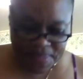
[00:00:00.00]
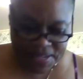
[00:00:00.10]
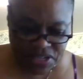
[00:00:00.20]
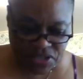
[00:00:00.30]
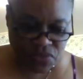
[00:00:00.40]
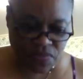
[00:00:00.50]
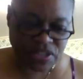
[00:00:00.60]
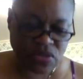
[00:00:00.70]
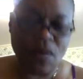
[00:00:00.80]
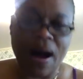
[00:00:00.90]
this is the
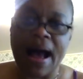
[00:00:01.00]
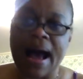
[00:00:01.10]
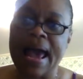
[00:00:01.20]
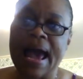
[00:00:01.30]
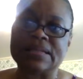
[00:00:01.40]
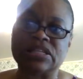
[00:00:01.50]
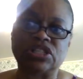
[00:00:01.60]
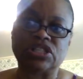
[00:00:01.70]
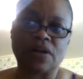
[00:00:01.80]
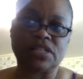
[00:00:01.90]
reason why I had to
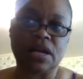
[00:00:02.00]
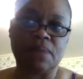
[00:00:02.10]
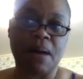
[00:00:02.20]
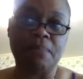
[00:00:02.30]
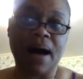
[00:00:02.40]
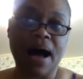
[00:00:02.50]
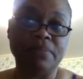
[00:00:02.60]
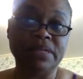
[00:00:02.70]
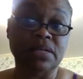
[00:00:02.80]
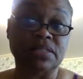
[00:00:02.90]
start telling my
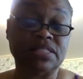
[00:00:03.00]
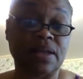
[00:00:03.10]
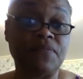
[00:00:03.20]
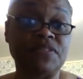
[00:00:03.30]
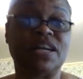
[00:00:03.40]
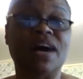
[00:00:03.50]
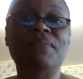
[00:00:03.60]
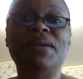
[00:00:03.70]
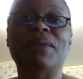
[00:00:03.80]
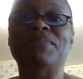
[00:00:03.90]
mom, look, stuff is
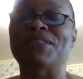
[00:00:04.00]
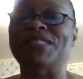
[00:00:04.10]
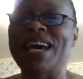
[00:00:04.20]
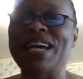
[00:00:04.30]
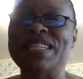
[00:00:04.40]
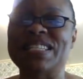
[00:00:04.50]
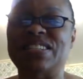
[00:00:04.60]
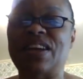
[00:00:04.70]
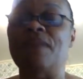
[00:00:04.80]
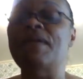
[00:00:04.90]
coming up, they're taking the
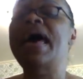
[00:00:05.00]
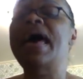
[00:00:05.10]
stuff.